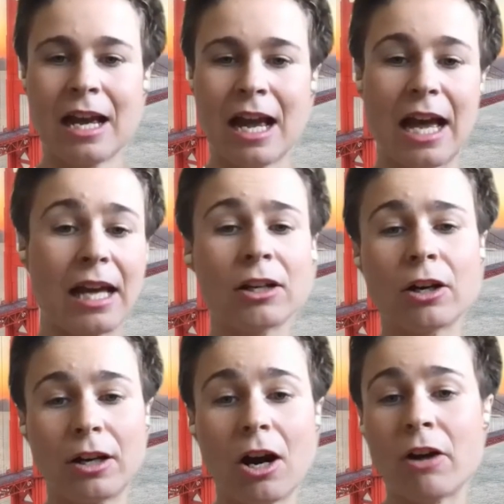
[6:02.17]
And
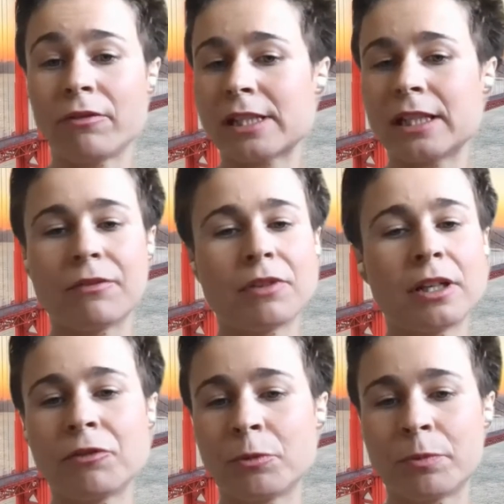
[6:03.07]
obviously, even
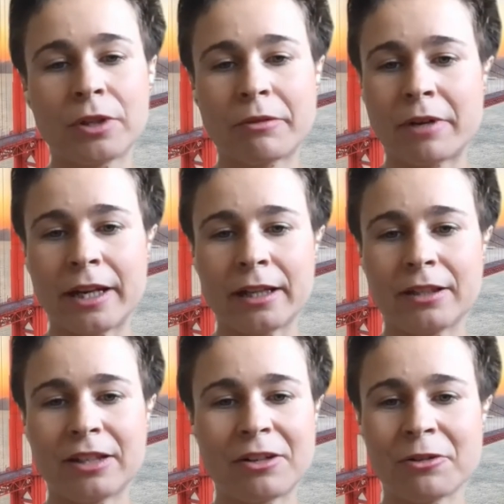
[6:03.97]
if you put a rate,
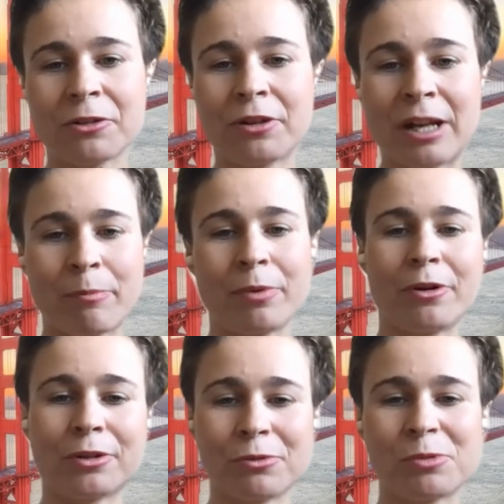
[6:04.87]
you're not gonna
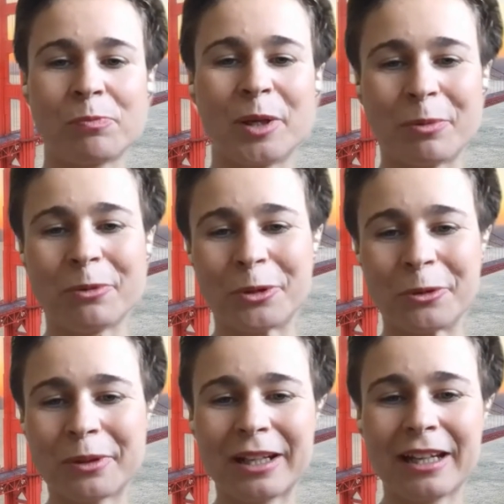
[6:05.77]
block those people
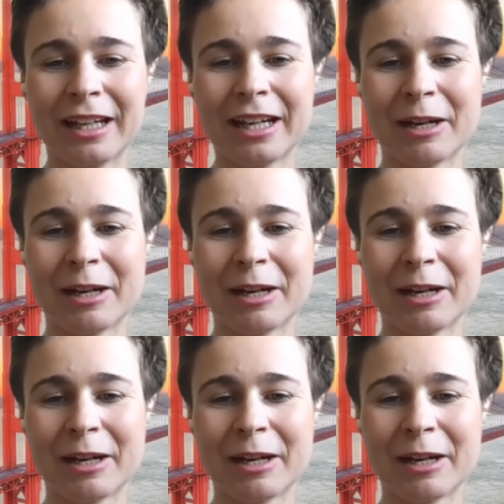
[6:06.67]
totally,